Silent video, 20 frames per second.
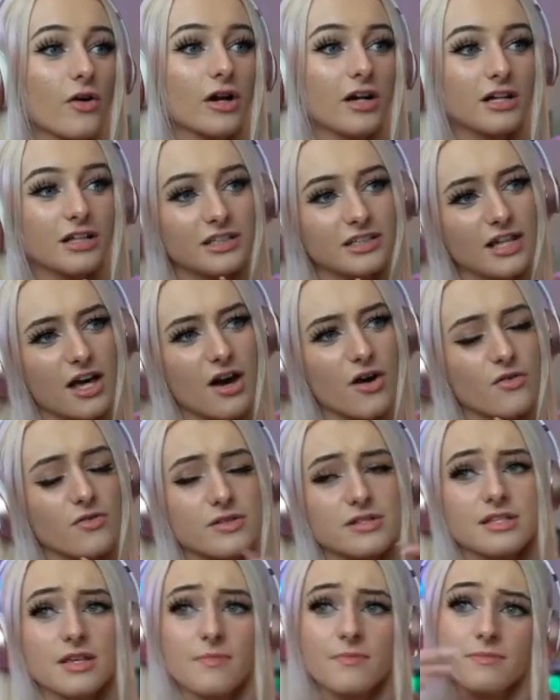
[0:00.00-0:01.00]

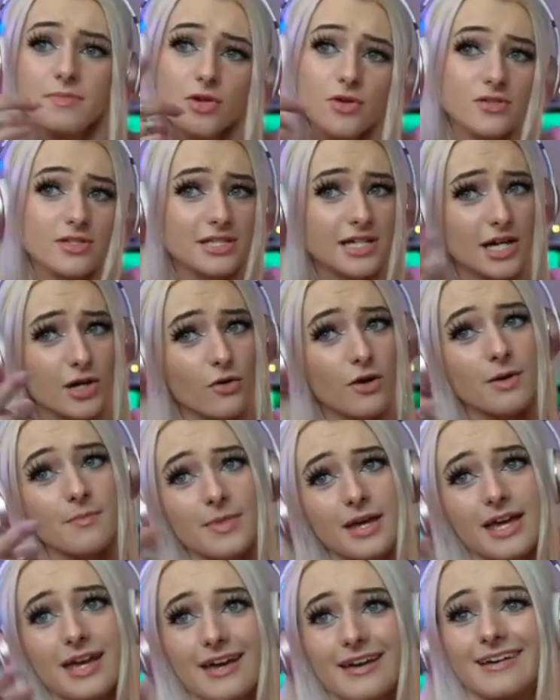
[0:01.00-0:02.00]
Clothes, music
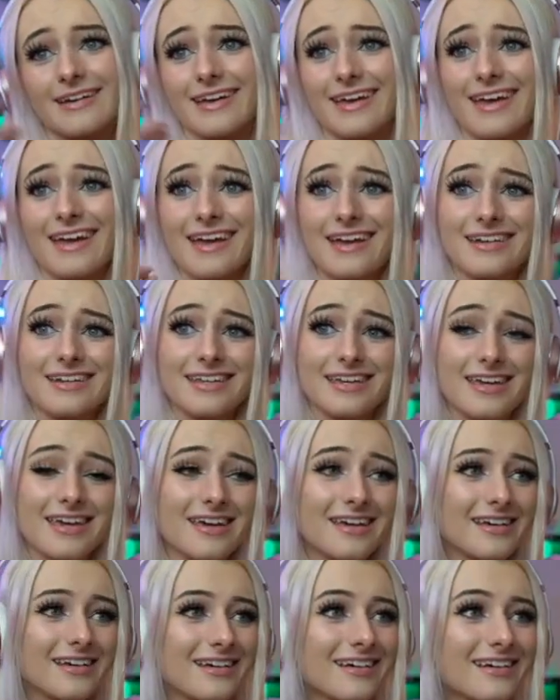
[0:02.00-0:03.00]
equipment, and
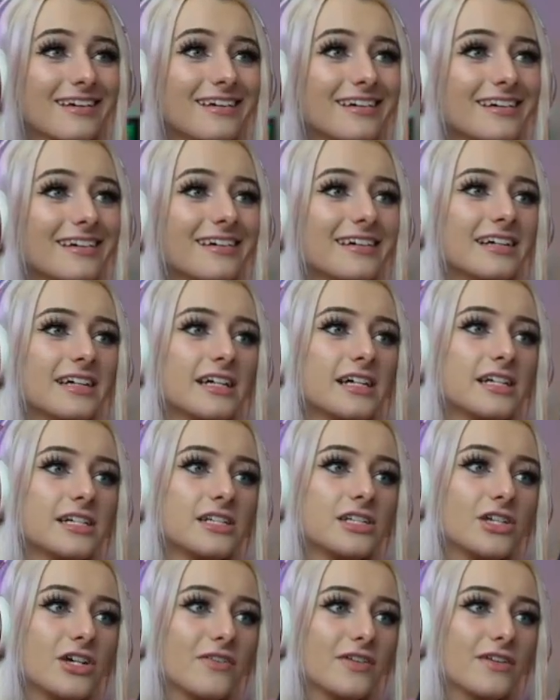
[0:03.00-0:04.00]
candy.
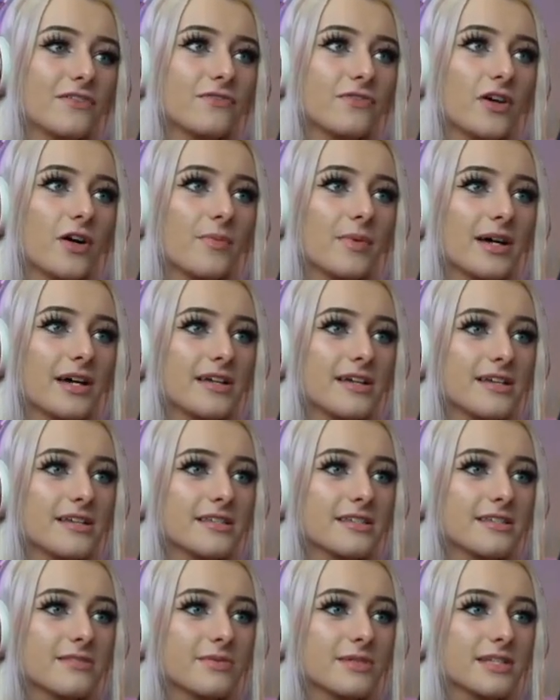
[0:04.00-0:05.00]
Do you have any
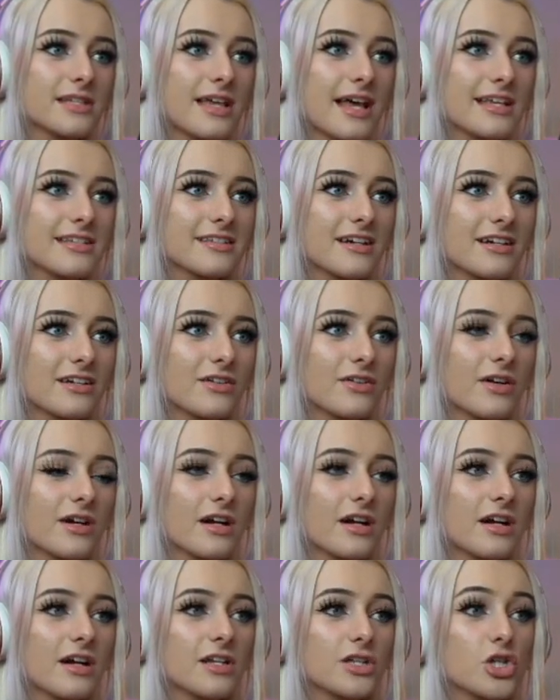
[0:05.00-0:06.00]
phobias? What's the last song you
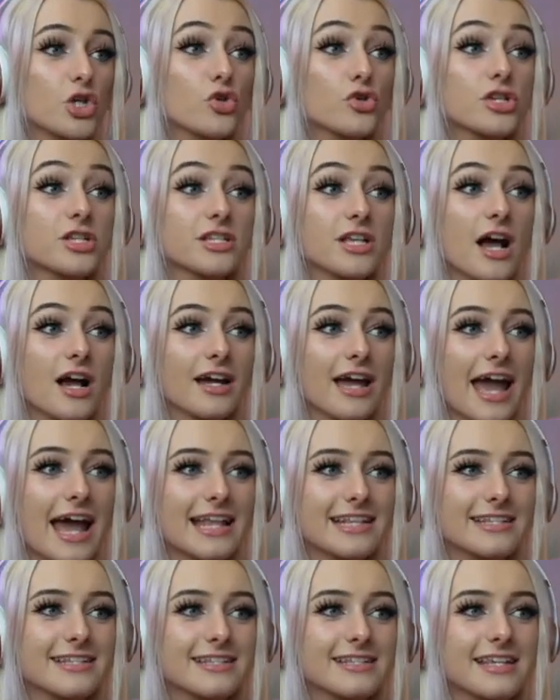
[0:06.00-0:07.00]
heard? You suck
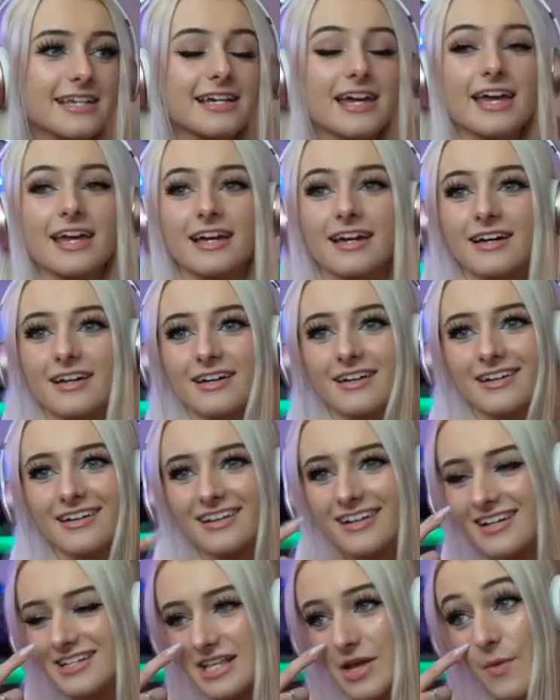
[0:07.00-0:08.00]
at singing.
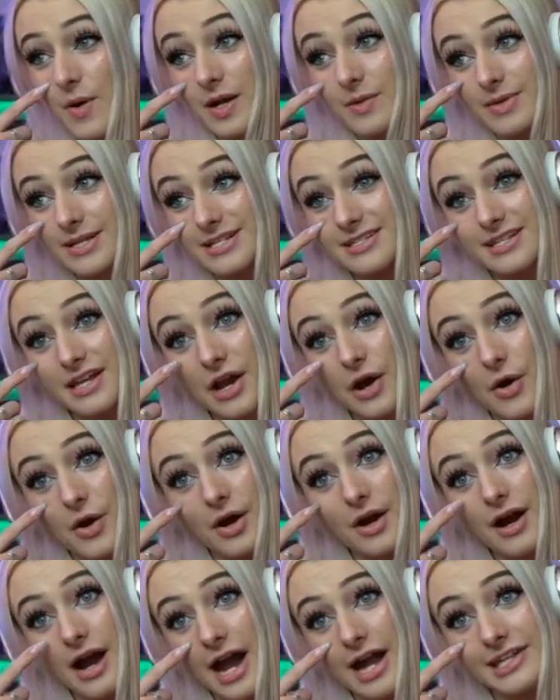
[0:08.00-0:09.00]
Because I want to be a
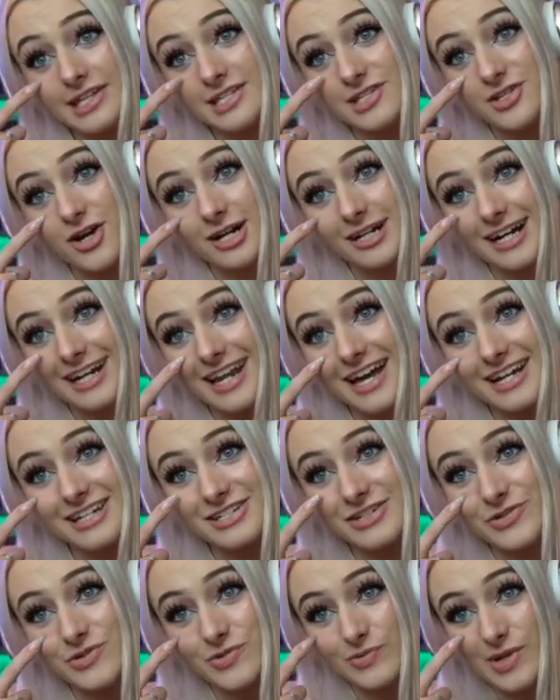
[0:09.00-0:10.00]
singer. I had the song on
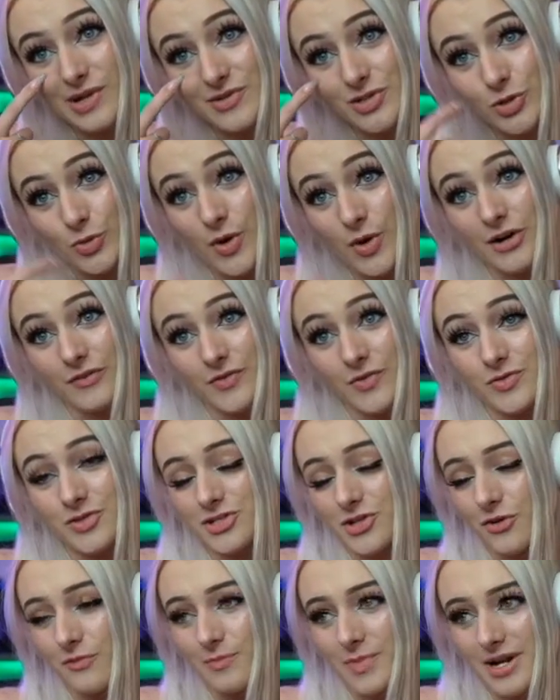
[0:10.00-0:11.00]
iTunes when I was 12. It was
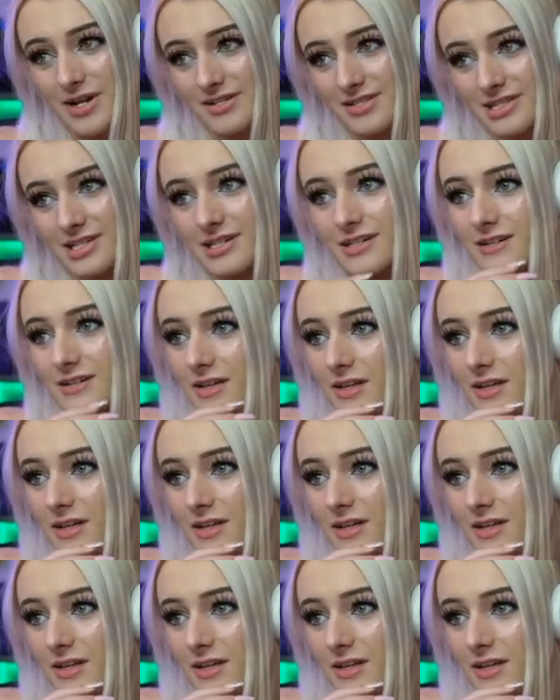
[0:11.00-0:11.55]
so embarrassing.